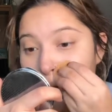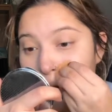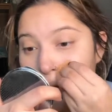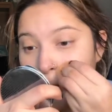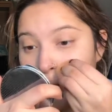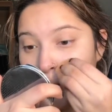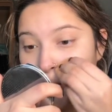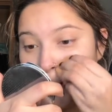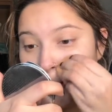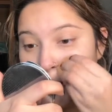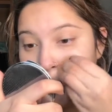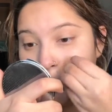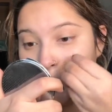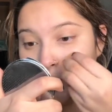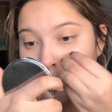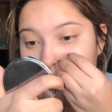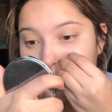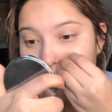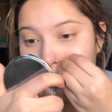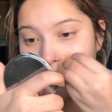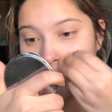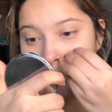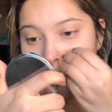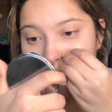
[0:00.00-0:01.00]

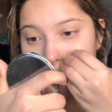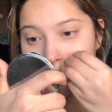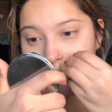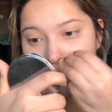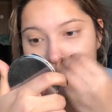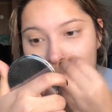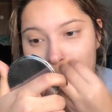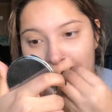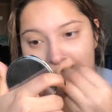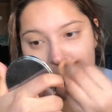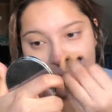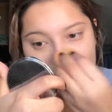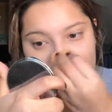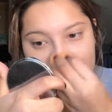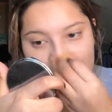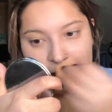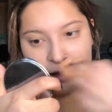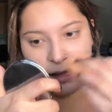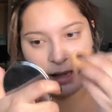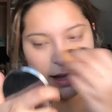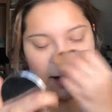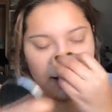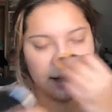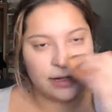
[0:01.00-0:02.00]
genre. I mean,
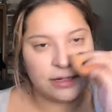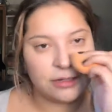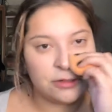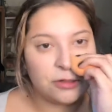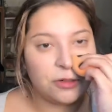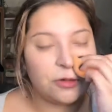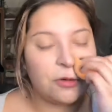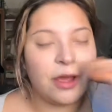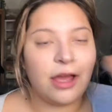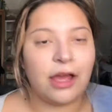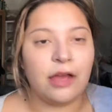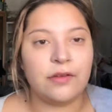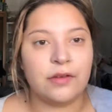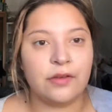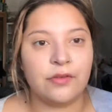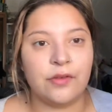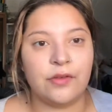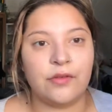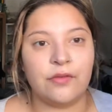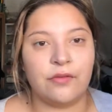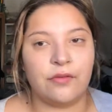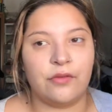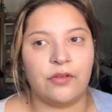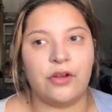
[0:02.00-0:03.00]
I do have
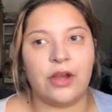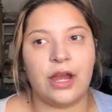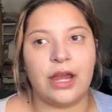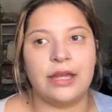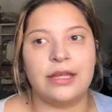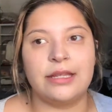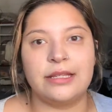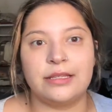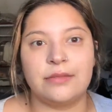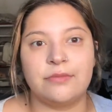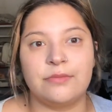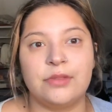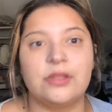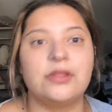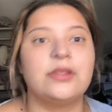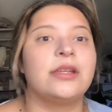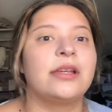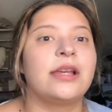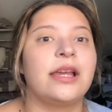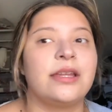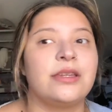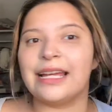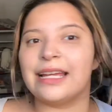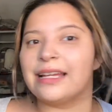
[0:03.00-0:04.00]
different varieties of music.
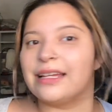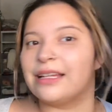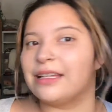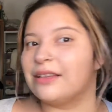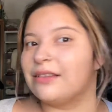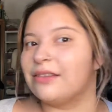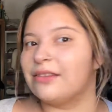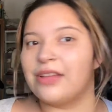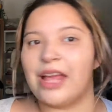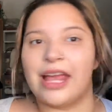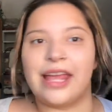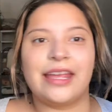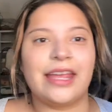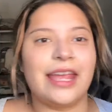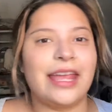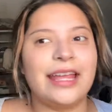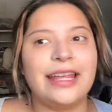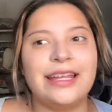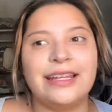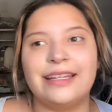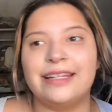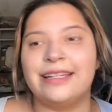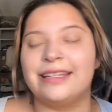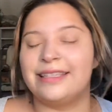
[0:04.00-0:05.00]
I like
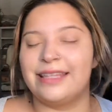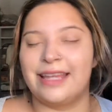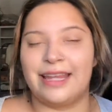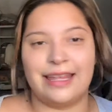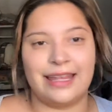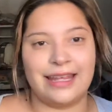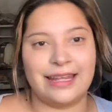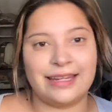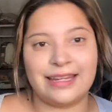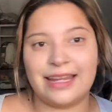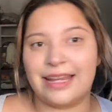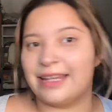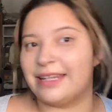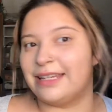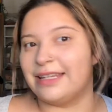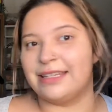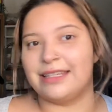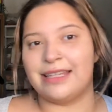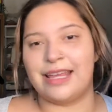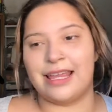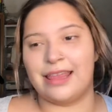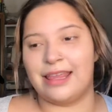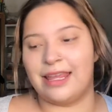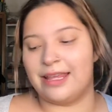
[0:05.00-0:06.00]
80s, I like 90s,
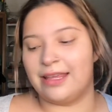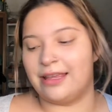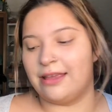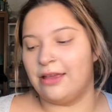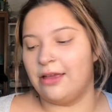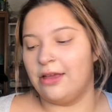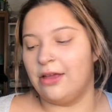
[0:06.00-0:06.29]
I like